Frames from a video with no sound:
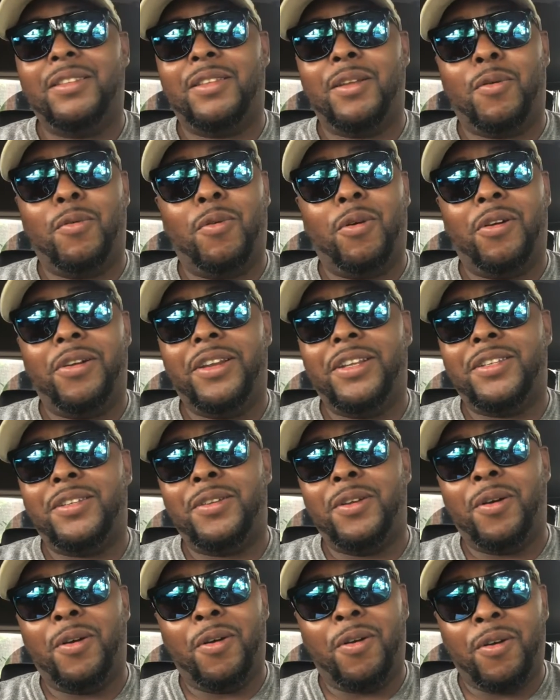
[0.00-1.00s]
The world
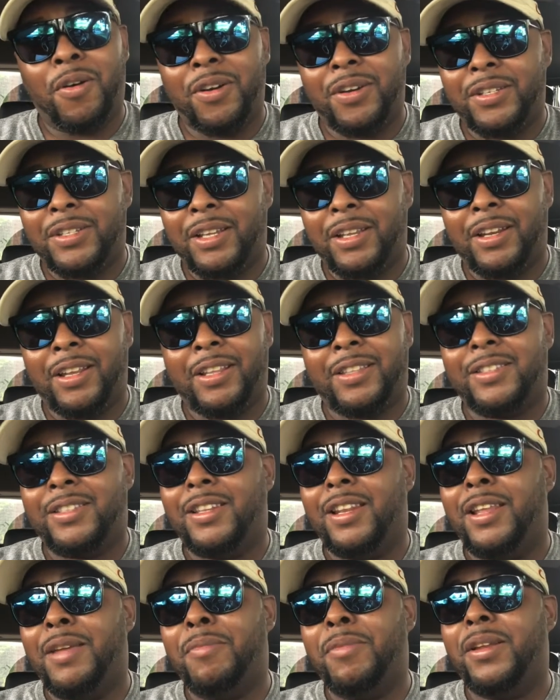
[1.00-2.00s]
is yours and
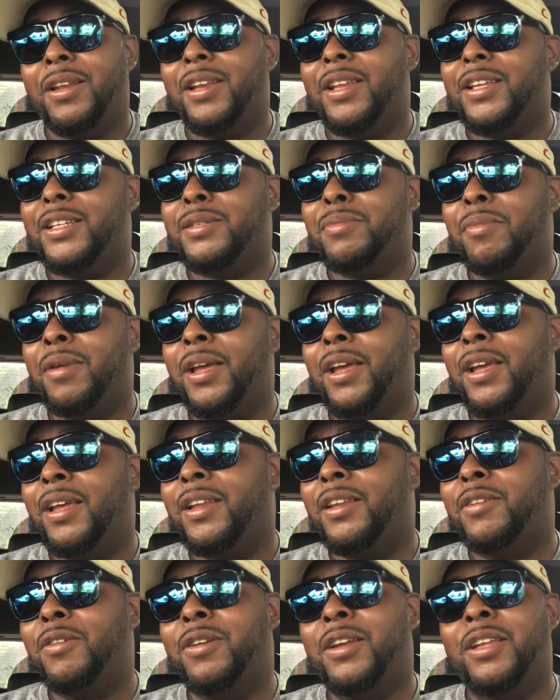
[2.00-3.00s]
it's limitless,
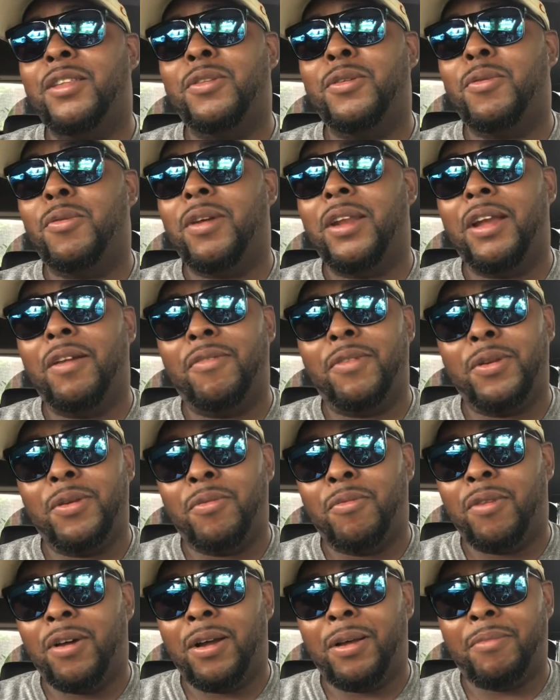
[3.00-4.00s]
man. You can do whatever
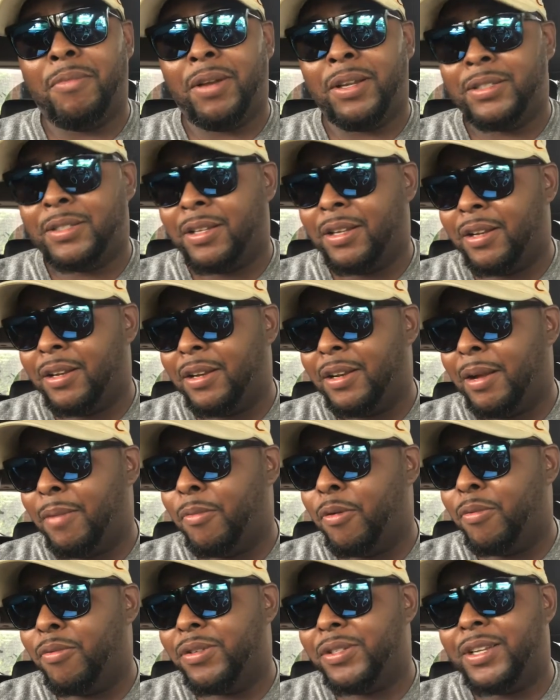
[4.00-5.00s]
you want, my son.
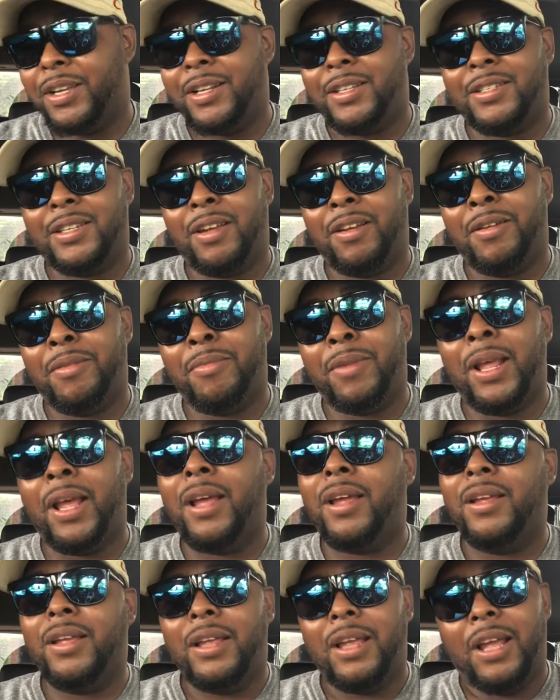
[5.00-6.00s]
I'm always going to tell him
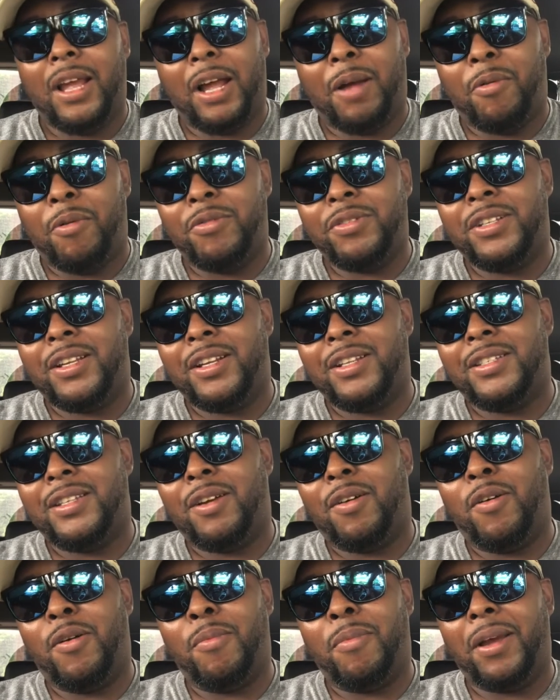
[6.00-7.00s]
that. I'm always going to
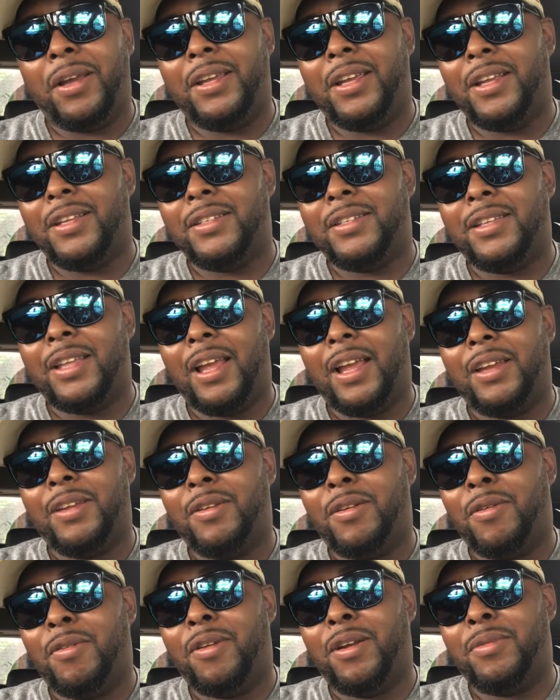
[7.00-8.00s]
tell all my kids that.
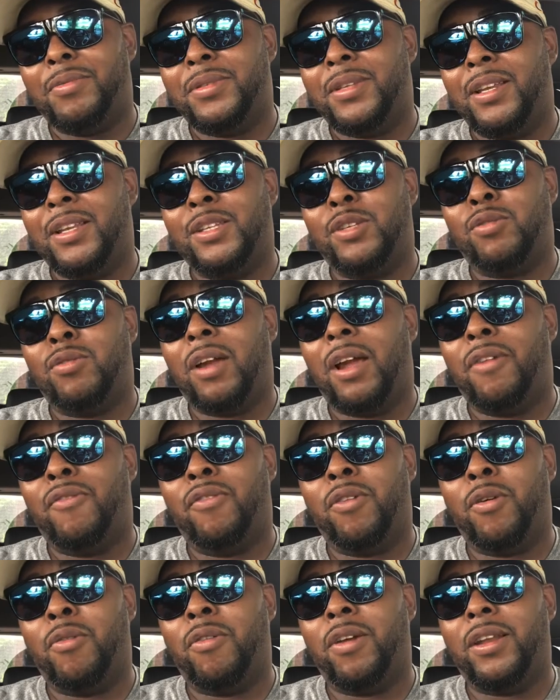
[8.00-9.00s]
You know what I'm saying? Strive
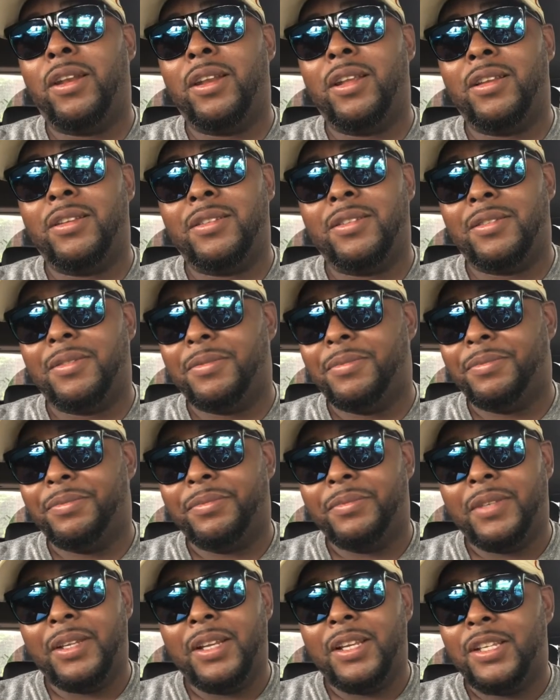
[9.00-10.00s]
for greatness.
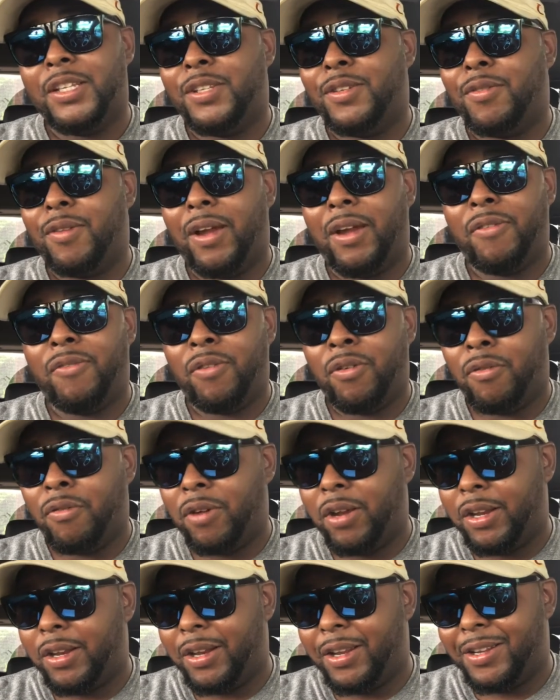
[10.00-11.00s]
Strive for
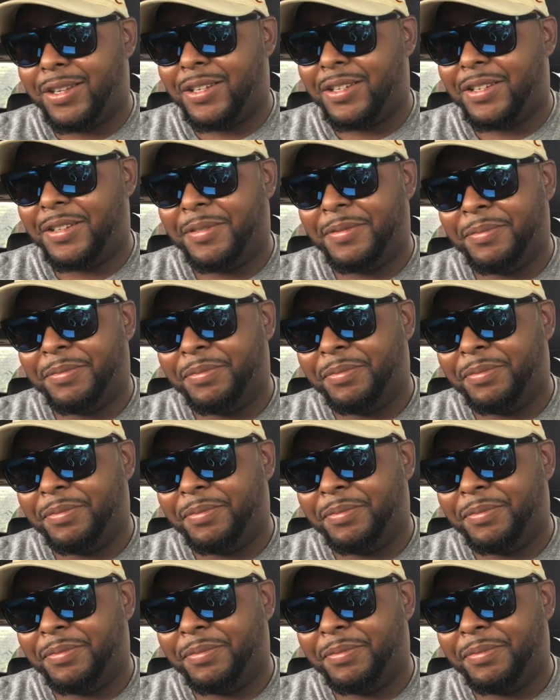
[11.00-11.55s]
greatness.